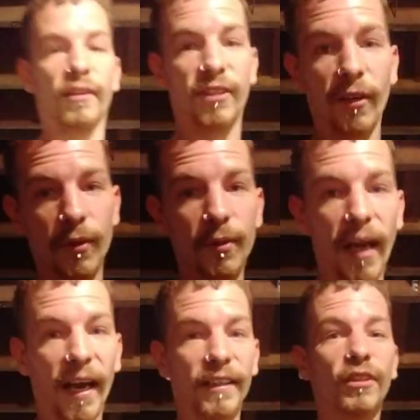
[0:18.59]
to tell you
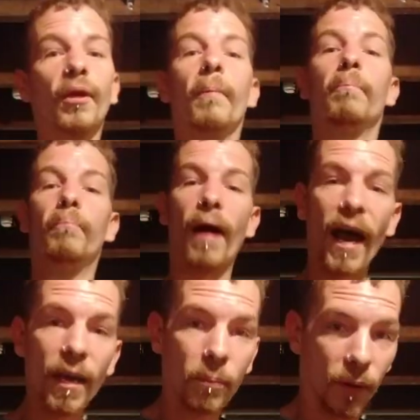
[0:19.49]
guys
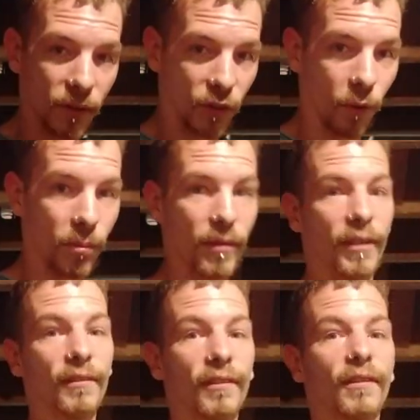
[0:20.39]
my personal opinion